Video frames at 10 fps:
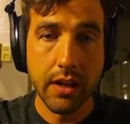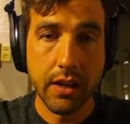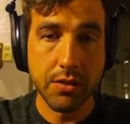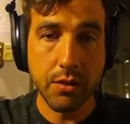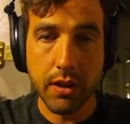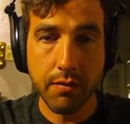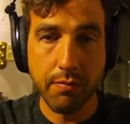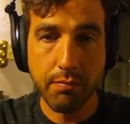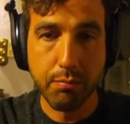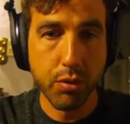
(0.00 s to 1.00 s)
So
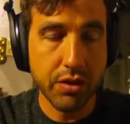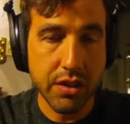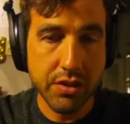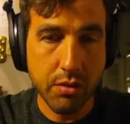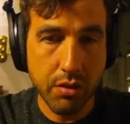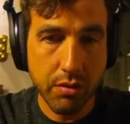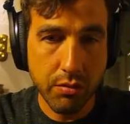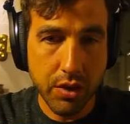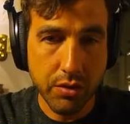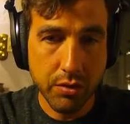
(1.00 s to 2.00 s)
I've put this so that the
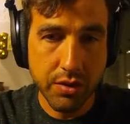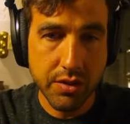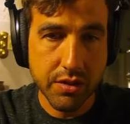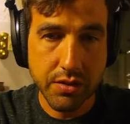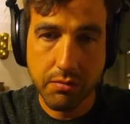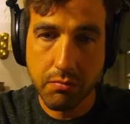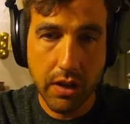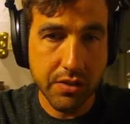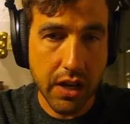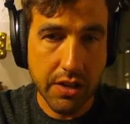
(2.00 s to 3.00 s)
threshold is
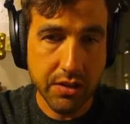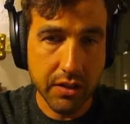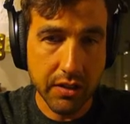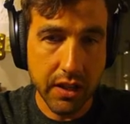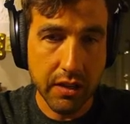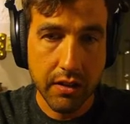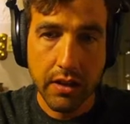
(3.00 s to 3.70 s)
as high as it can get.